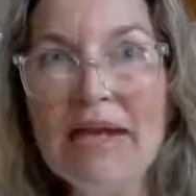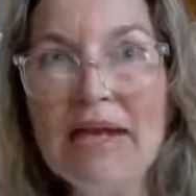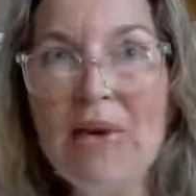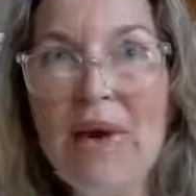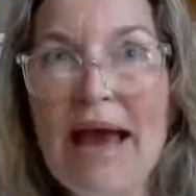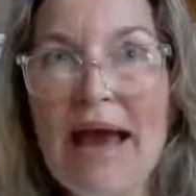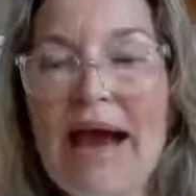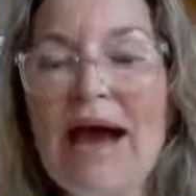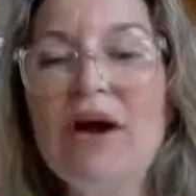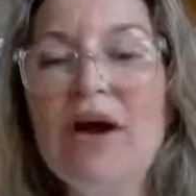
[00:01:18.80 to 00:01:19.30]

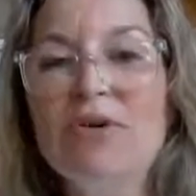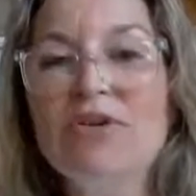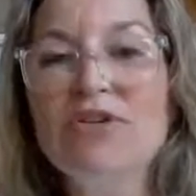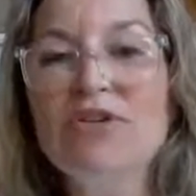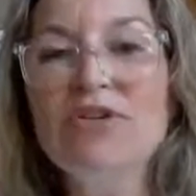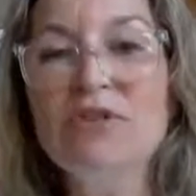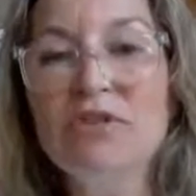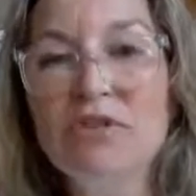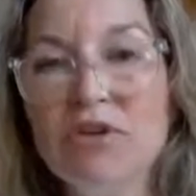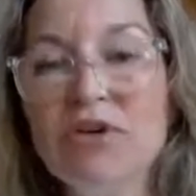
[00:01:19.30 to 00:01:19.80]
how
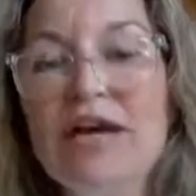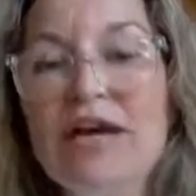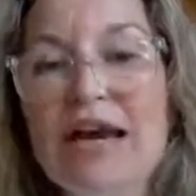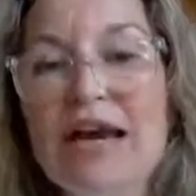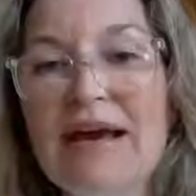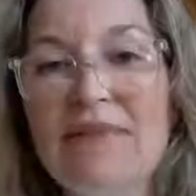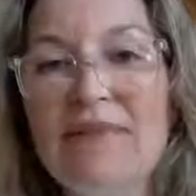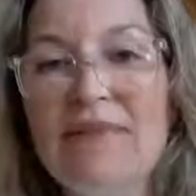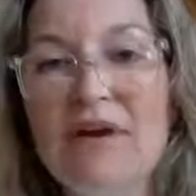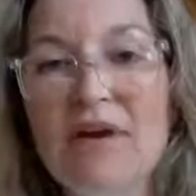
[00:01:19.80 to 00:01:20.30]
to look
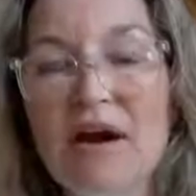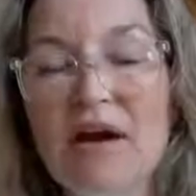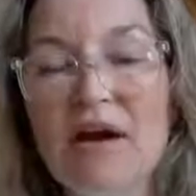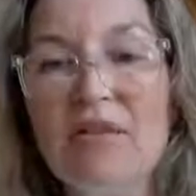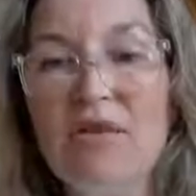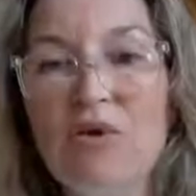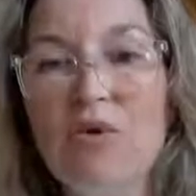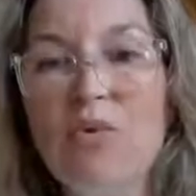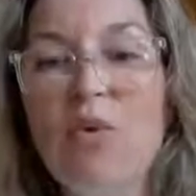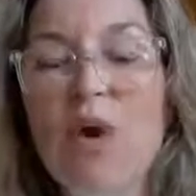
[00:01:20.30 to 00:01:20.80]
at the
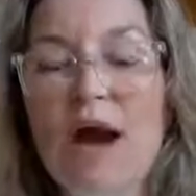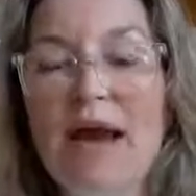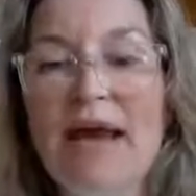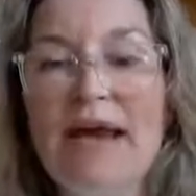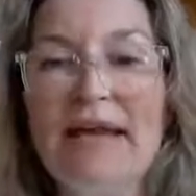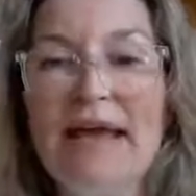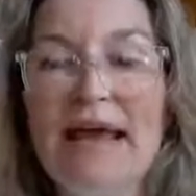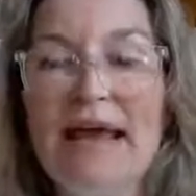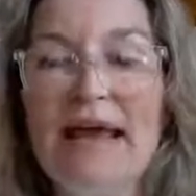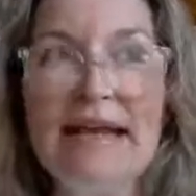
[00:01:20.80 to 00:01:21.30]
color
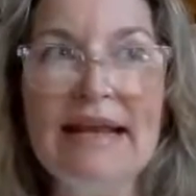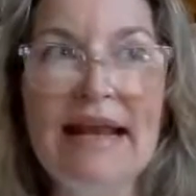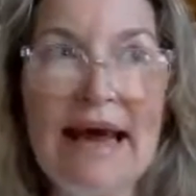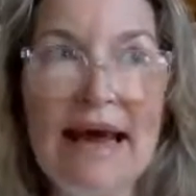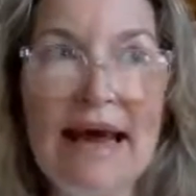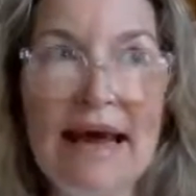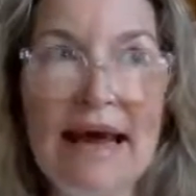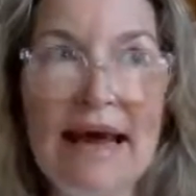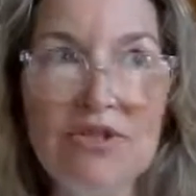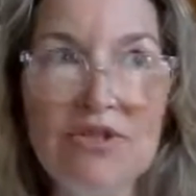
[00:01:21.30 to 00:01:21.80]
white and
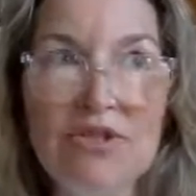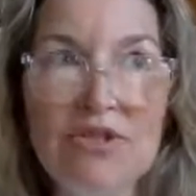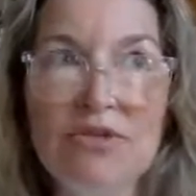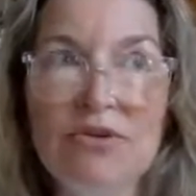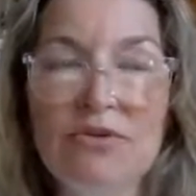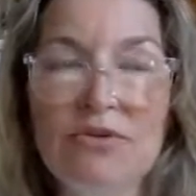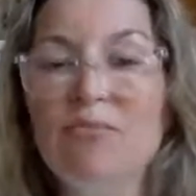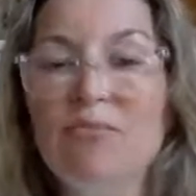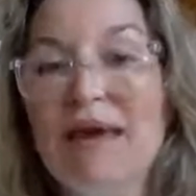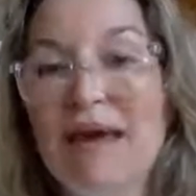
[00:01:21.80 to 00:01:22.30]
how
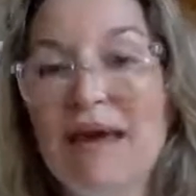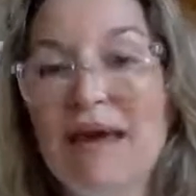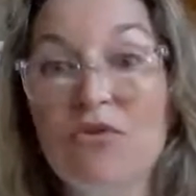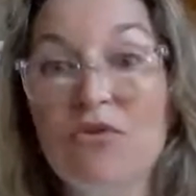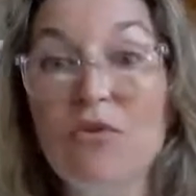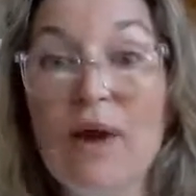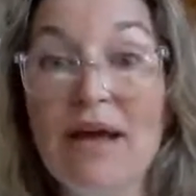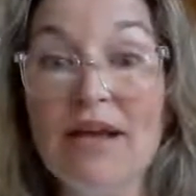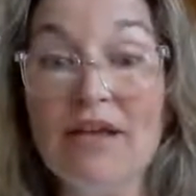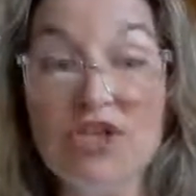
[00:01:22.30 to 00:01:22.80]
to make the
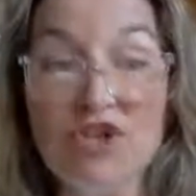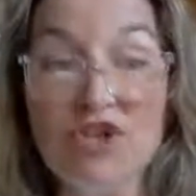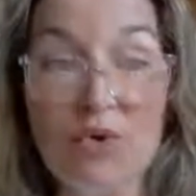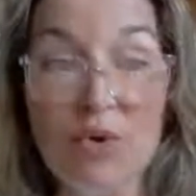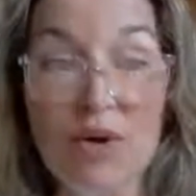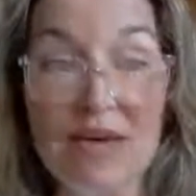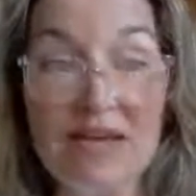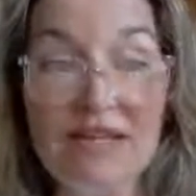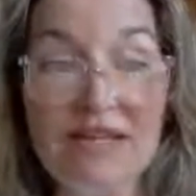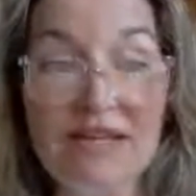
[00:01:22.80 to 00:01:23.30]
right
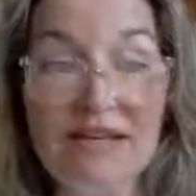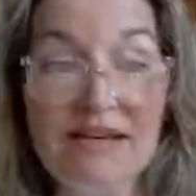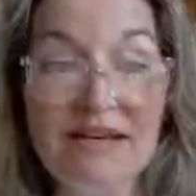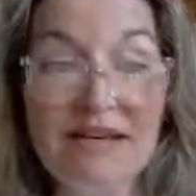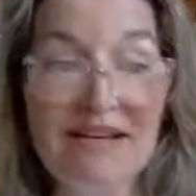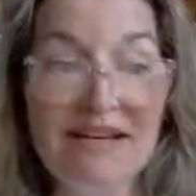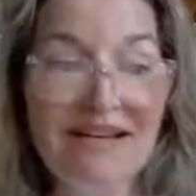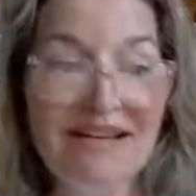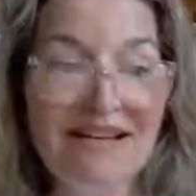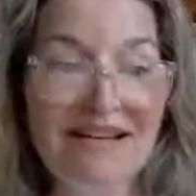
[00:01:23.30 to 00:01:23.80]
choice.
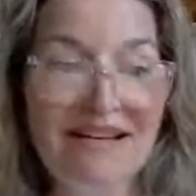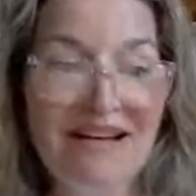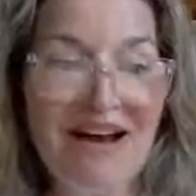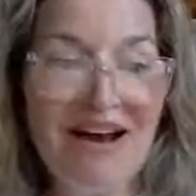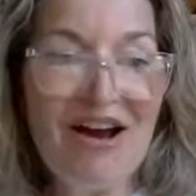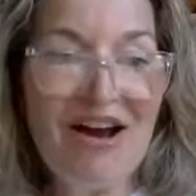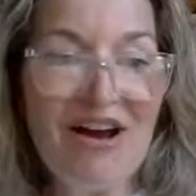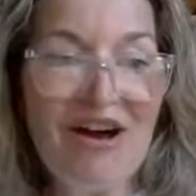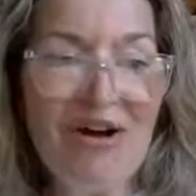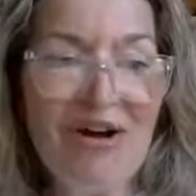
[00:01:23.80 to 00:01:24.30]

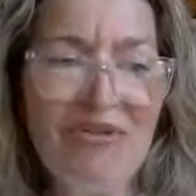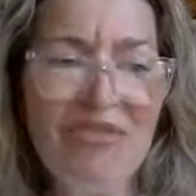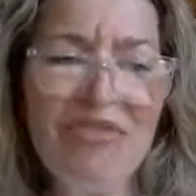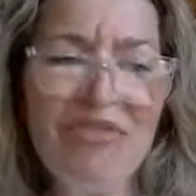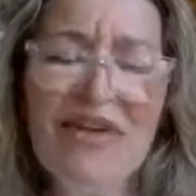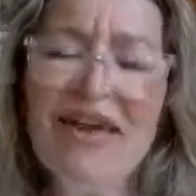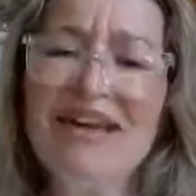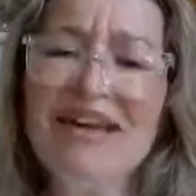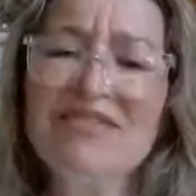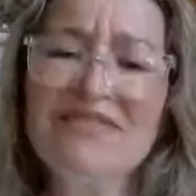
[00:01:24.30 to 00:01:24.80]
Oh,
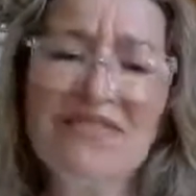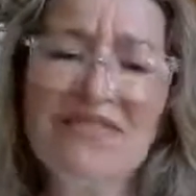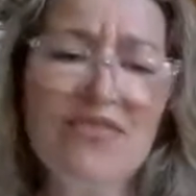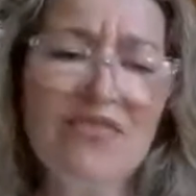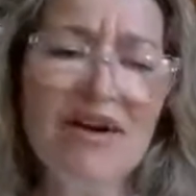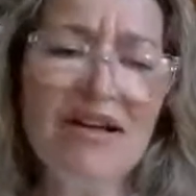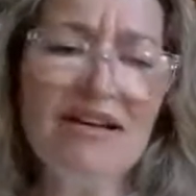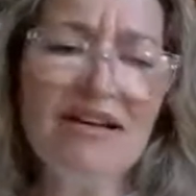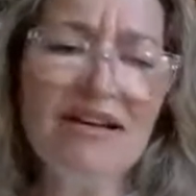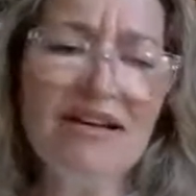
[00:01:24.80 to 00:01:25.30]
thanks,
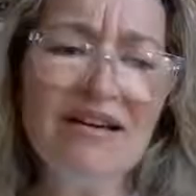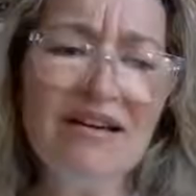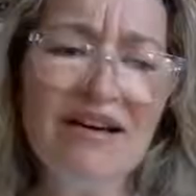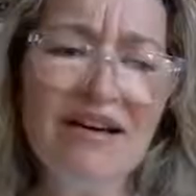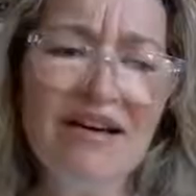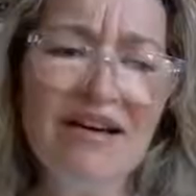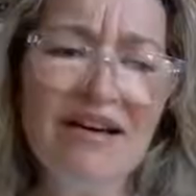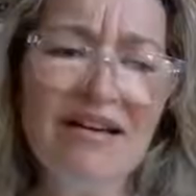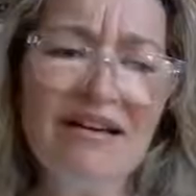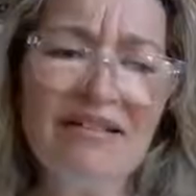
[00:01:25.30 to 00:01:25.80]

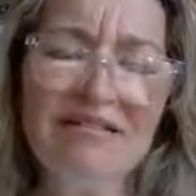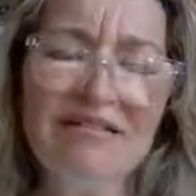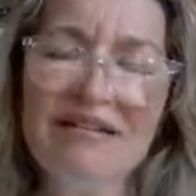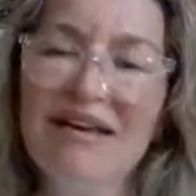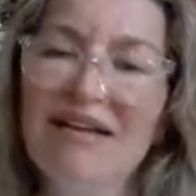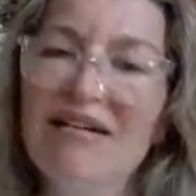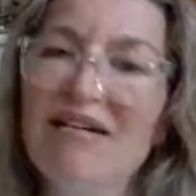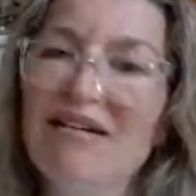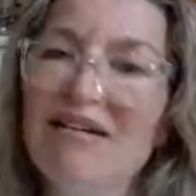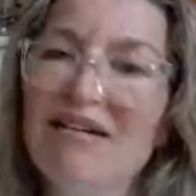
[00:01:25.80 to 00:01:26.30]
Veronica.
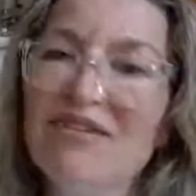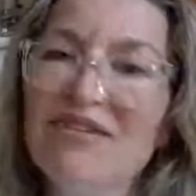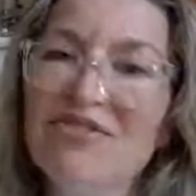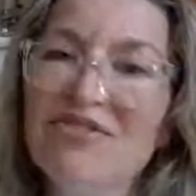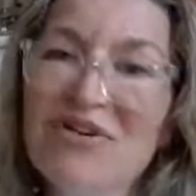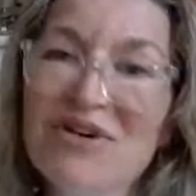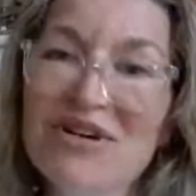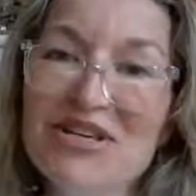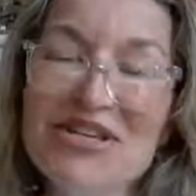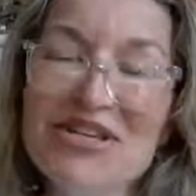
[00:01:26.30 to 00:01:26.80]
Oh, you're
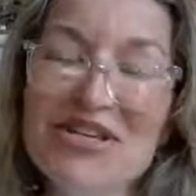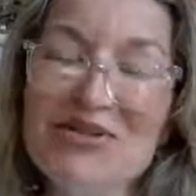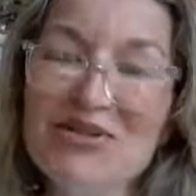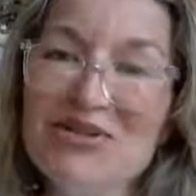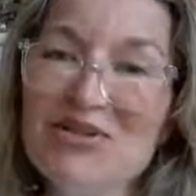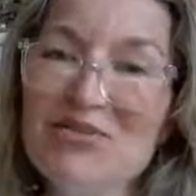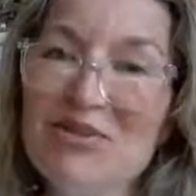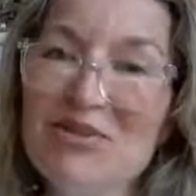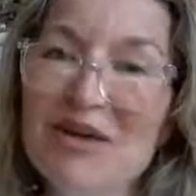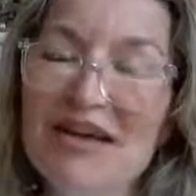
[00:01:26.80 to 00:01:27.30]
always so
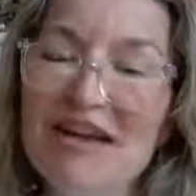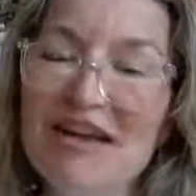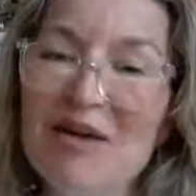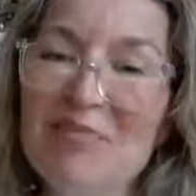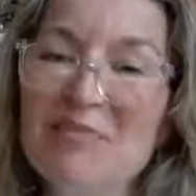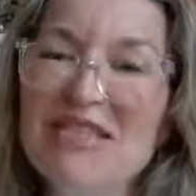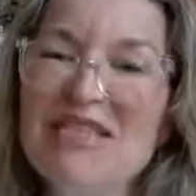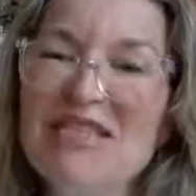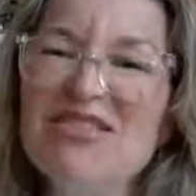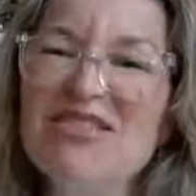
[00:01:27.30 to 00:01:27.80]
sweet. I'm
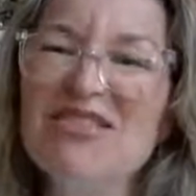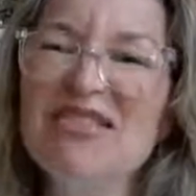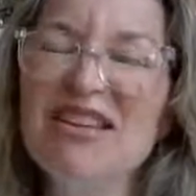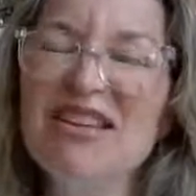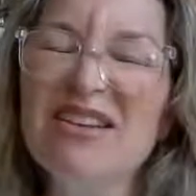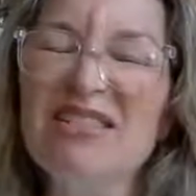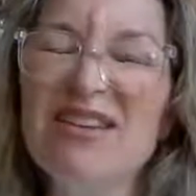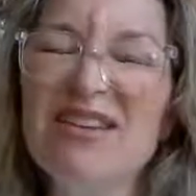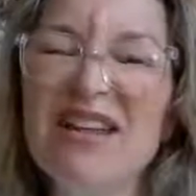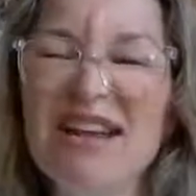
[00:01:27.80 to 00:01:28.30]
still a
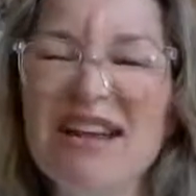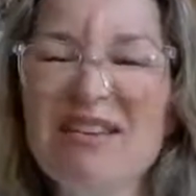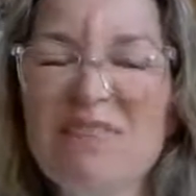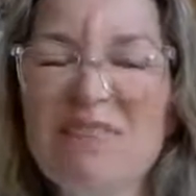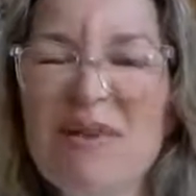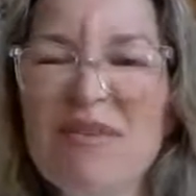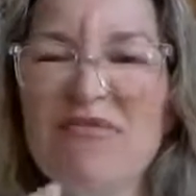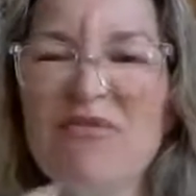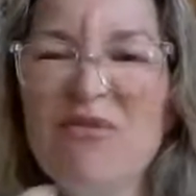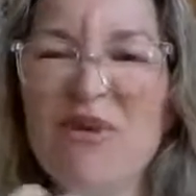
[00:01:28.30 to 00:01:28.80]
little like,
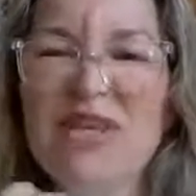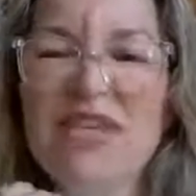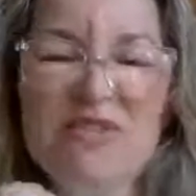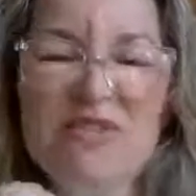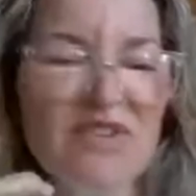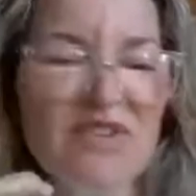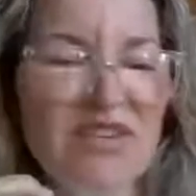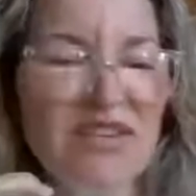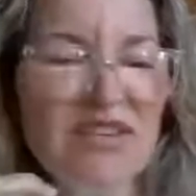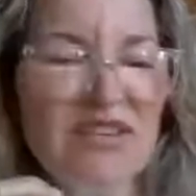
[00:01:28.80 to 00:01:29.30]
my voice
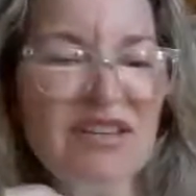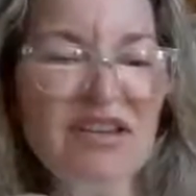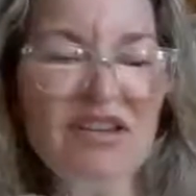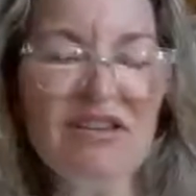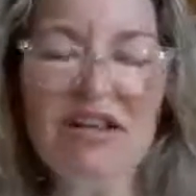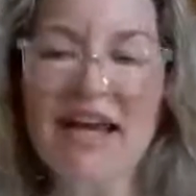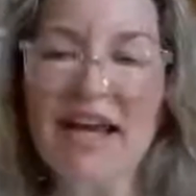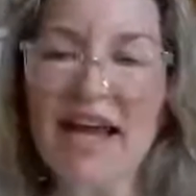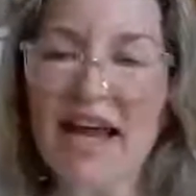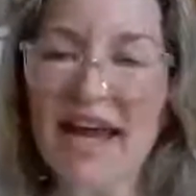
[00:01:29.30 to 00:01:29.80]
feels a little
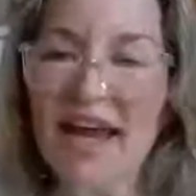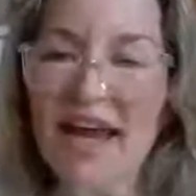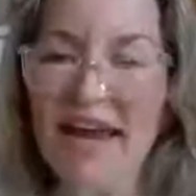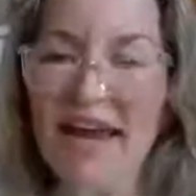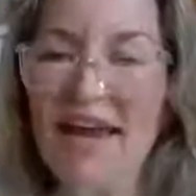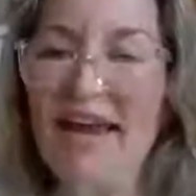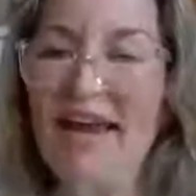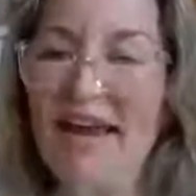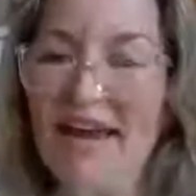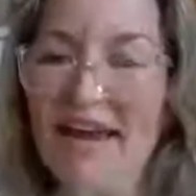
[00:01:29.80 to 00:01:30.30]
like,
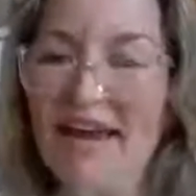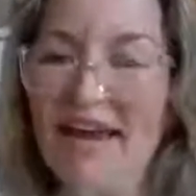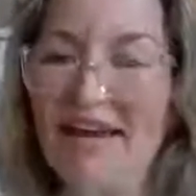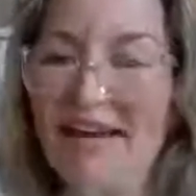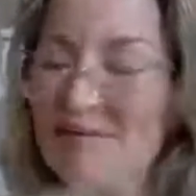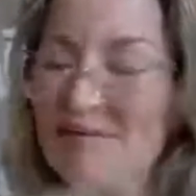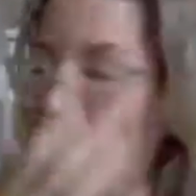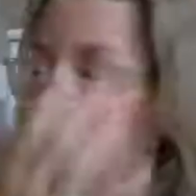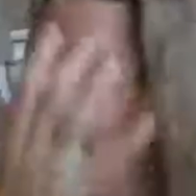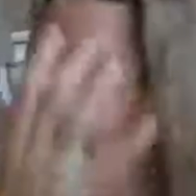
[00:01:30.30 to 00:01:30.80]

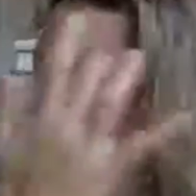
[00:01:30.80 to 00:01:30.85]
but